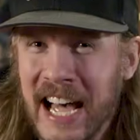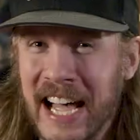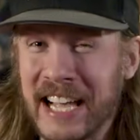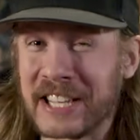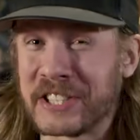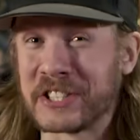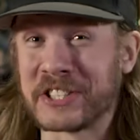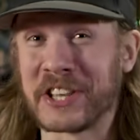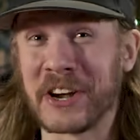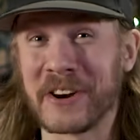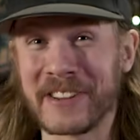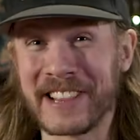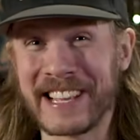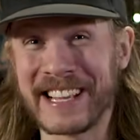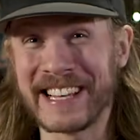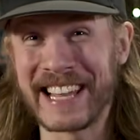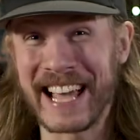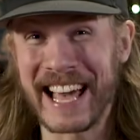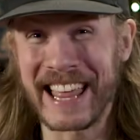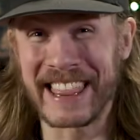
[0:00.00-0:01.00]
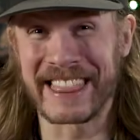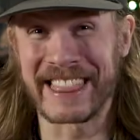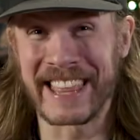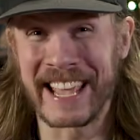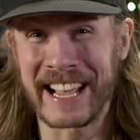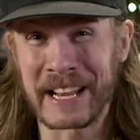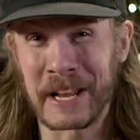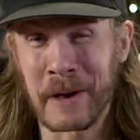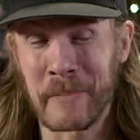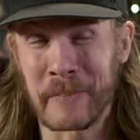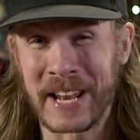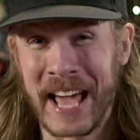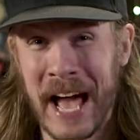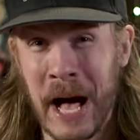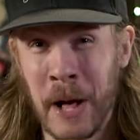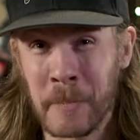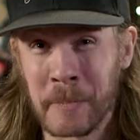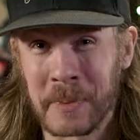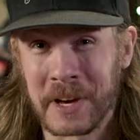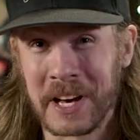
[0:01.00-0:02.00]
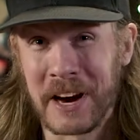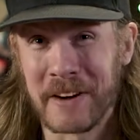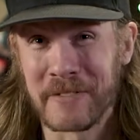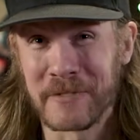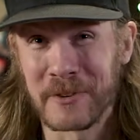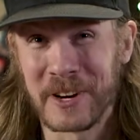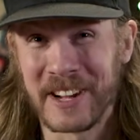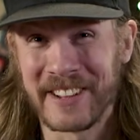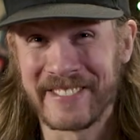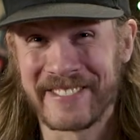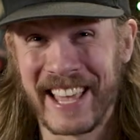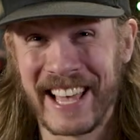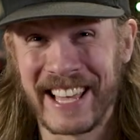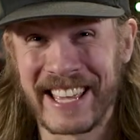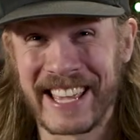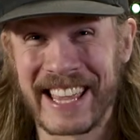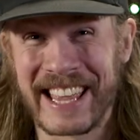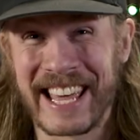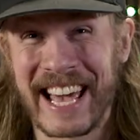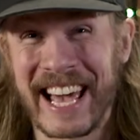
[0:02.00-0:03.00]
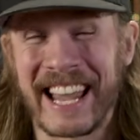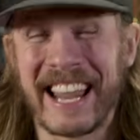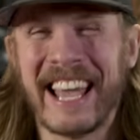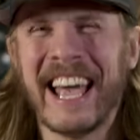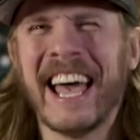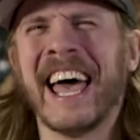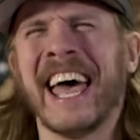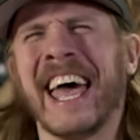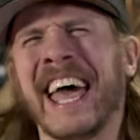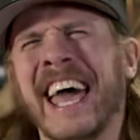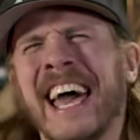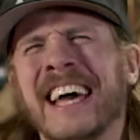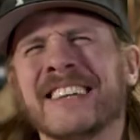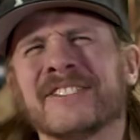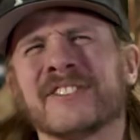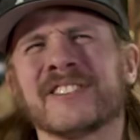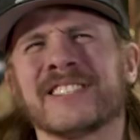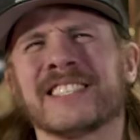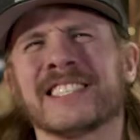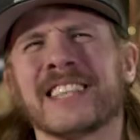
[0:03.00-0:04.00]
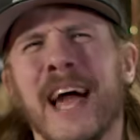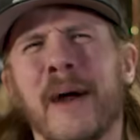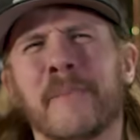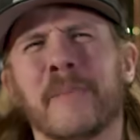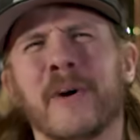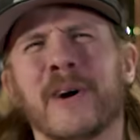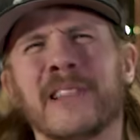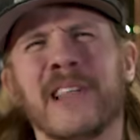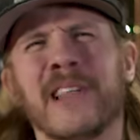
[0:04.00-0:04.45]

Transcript: Certainly not thinking up an album cover, I'll tell you that. Just slap our